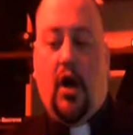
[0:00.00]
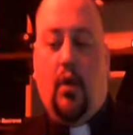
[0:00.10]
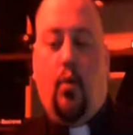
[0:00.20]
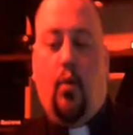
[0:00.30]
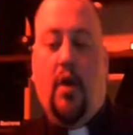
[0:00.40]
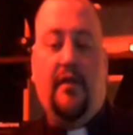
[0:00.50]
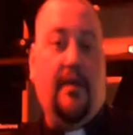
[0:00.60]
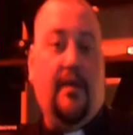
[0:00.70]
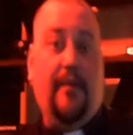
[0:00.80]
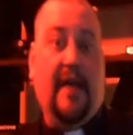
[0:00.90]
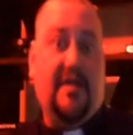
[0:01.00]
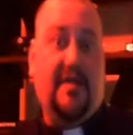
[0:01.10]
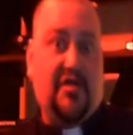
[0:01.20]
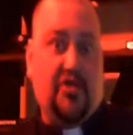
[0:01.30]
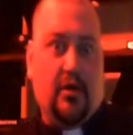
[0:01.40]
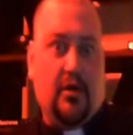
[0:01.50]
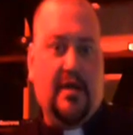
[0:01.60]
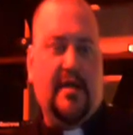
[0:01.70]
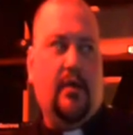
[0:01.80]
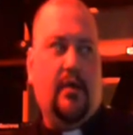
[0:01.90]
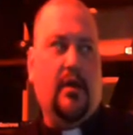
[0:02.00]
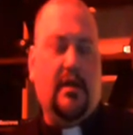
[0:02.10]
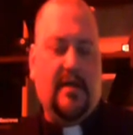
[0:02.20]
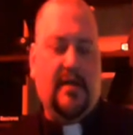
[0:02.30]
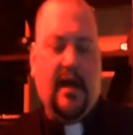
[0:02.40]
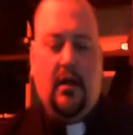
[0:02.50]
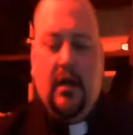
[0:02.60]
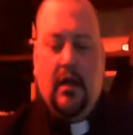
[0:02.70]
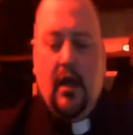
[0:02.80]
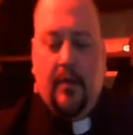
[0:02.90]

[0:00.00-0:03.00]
one of the best stories that we're going to tell,